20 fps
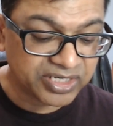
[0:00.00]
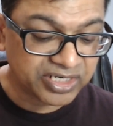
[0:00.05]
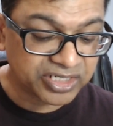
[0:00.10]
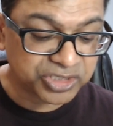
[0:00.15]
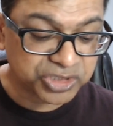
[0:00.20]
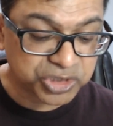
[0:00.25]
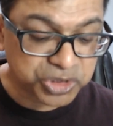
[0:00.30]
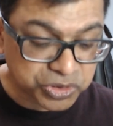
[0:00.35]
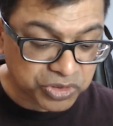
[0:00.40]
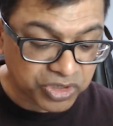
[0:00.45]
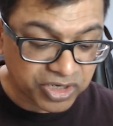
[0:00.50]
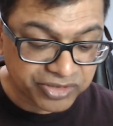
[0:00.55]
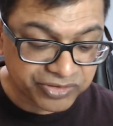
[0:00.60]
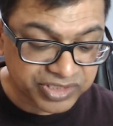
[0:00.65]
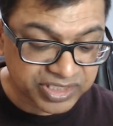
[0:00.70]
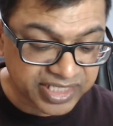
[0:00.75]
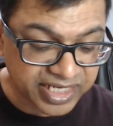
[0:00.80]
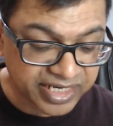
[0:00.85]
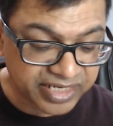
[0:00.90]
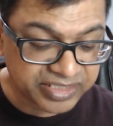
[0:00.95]
destroy those
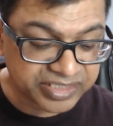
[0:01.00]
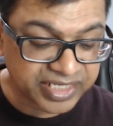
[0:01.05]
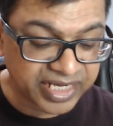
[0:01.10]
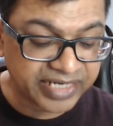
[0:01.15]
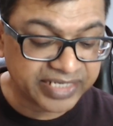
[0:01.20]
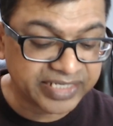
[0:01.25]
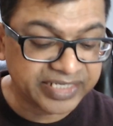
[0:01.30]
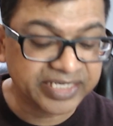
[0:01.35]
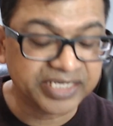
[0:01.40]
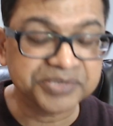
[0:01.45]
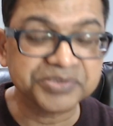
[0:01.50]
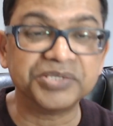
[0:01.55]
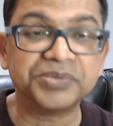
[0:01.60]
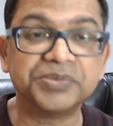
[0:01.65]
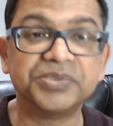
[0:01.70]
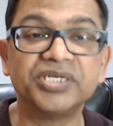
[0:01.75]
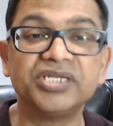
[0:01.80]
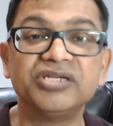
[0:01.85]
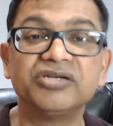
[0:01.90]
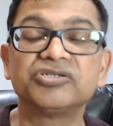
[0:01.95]
tenants and give the
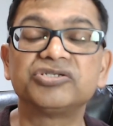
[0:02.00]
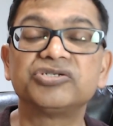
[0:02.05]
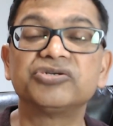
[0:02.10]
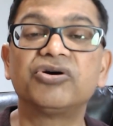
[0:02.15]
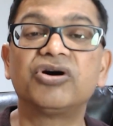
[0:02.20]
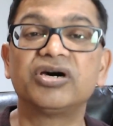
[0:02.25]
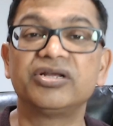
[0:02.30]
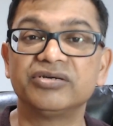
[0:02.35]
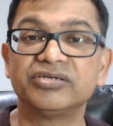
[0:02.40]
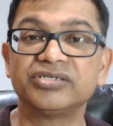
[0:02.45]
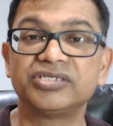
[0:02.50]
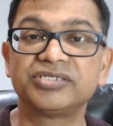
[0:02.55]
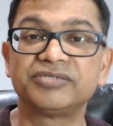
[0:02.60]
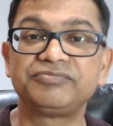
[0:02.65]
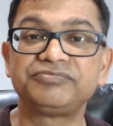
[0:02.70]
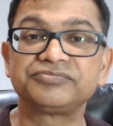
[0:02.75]
vineyard to others.